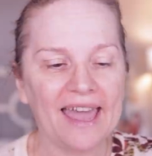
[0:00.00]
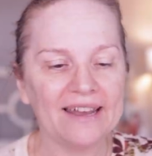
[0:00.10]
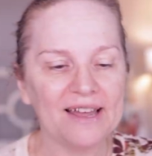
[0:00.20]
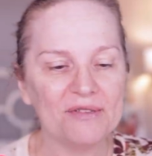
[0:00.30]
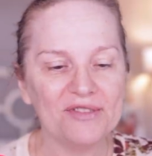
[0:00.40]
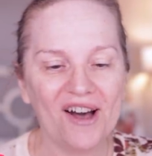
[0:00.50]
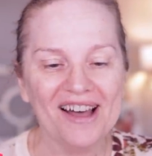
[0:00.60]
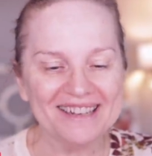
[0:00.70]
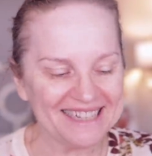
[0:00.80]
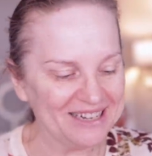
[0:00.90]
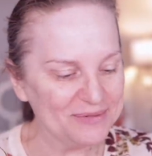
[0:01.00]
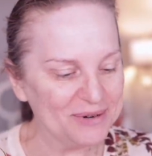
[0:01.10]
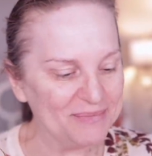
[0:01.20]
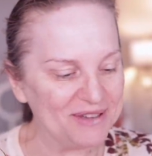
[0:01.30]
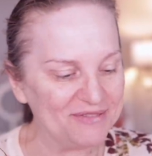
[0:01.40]
and I thought it
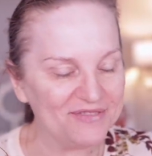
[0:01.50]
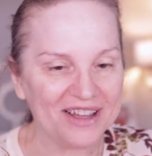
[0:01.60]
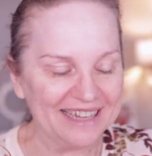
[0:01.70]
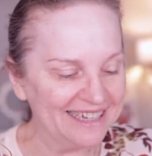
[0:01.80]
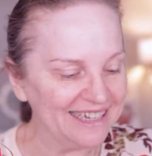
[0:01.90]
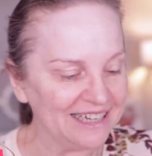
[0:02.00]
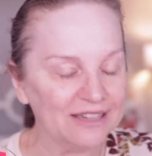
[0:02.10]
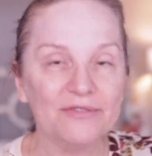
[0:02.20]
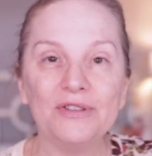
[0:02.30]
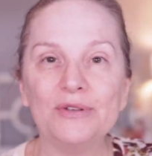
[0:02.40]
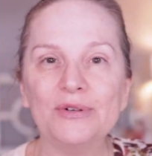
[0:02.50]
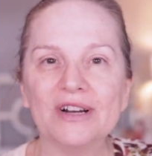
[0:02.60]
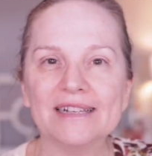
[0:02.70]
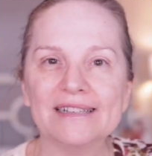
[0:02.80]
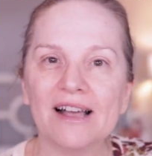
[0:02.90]
would be fun if you
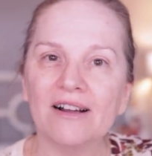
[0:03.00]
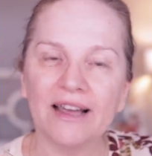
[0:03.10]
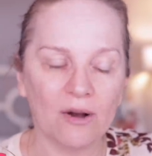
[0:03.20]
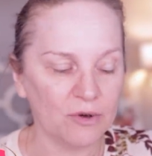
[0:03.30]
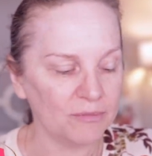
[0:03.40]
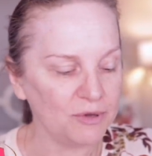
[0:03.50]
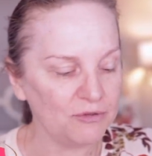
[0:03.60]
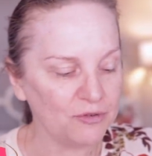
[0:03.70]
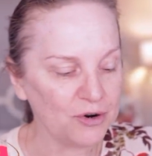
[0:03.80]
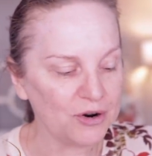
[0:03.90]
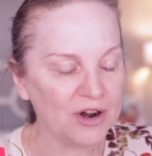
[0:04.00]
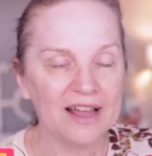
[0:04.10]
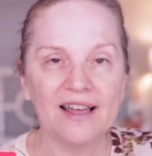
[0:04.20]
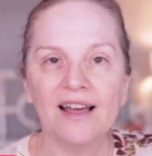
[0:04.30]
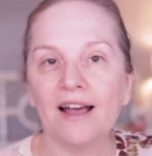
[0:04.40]
guys hung out with me for
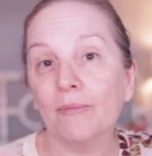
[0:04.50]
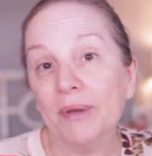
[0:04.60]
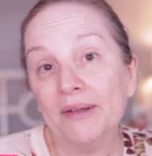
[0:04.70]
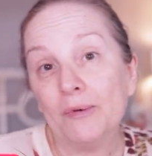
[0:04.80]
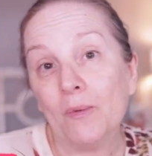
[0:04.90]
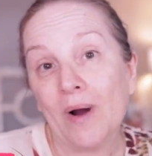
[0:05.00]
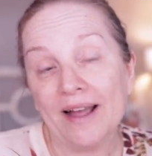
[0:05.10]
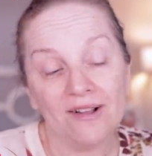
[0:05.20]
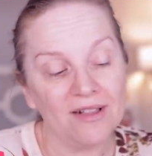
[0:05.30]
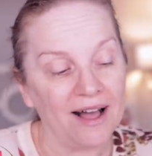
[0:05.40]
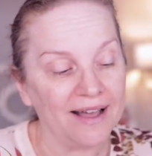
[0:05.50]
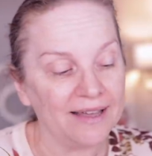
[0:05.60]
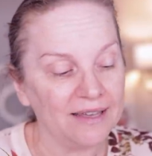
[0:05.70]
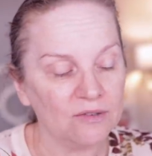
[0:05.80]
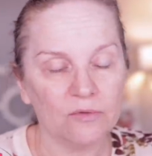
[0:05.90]
a bit while I
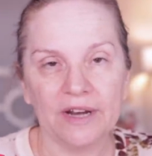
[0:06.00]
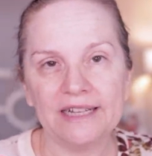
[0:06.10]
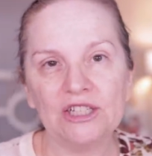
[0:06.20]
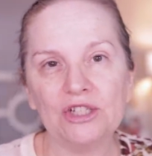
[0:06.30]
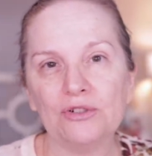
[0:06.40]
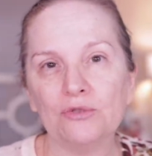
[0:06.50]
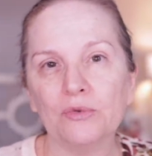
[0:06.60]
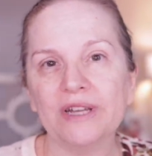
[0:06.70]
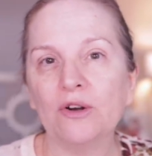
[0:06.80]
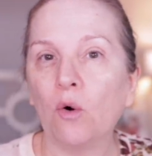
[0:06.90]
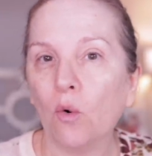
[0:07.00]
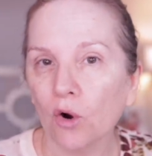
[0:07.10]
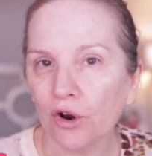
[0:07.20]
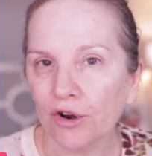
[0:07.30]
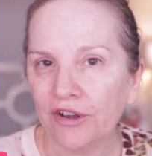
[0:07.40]
get ready to
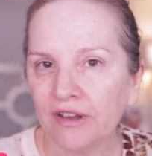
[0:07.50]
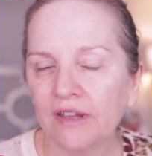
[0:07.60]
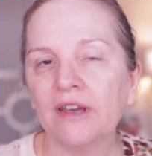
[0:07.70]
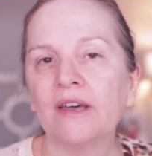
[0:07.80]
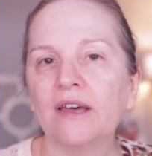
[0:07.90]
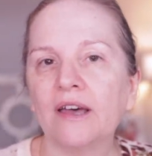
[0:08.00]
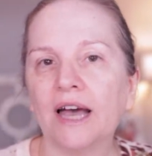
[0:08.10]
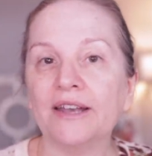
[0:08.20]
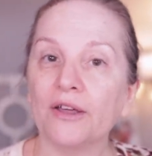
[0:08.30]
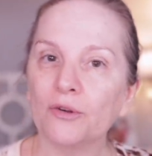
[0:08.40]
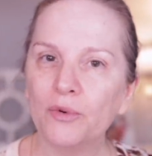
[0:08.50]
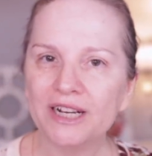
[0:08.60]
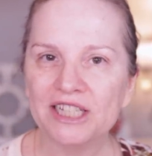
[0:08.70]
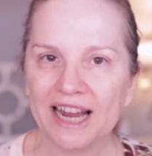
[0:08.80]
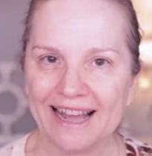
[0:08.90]
record another
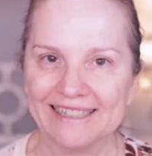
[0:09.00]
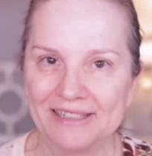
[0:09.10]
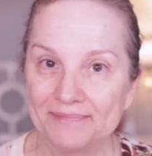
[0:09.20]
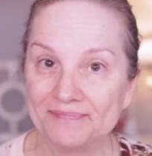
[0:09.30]
wig chat.